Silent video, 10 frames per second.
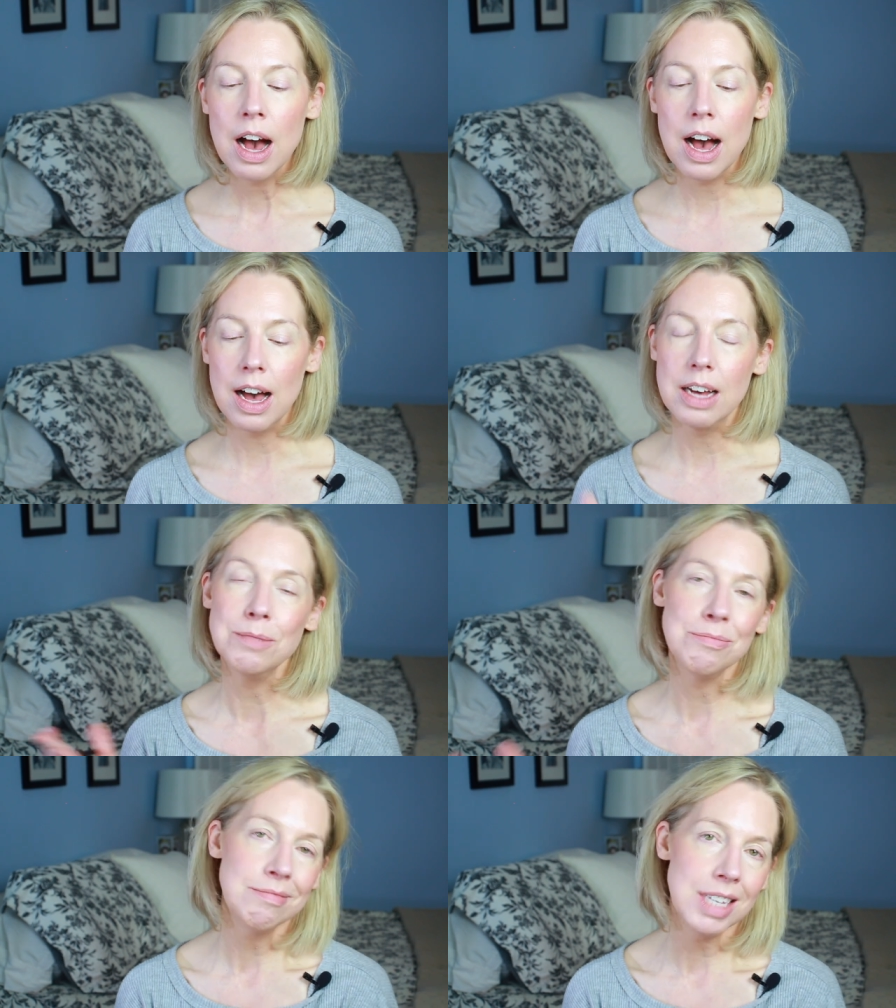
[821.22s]

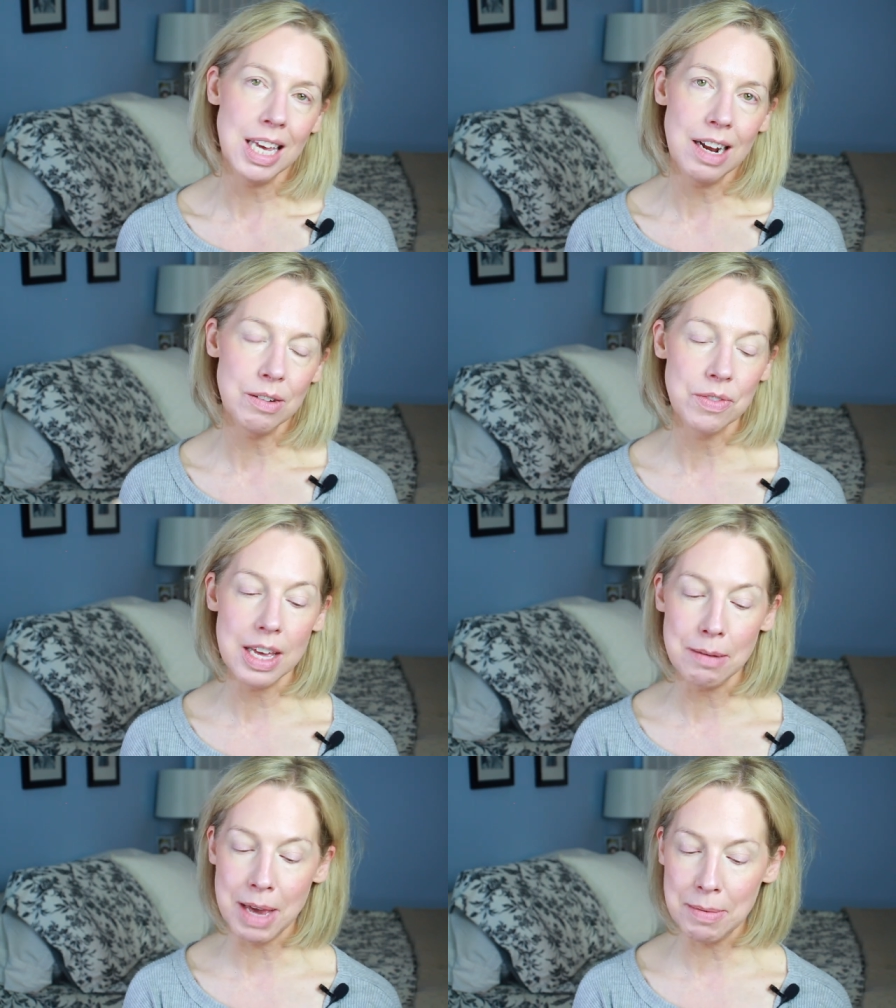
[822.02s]
um, you know,
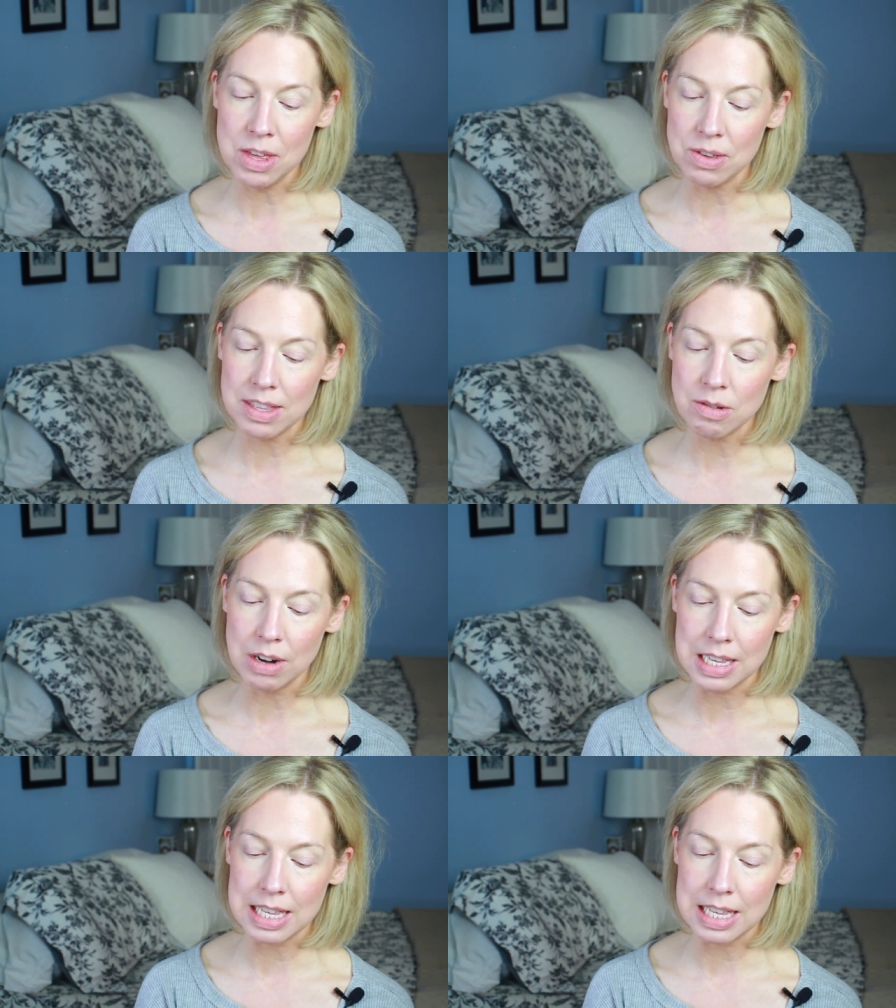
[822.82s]
then maybe just sort of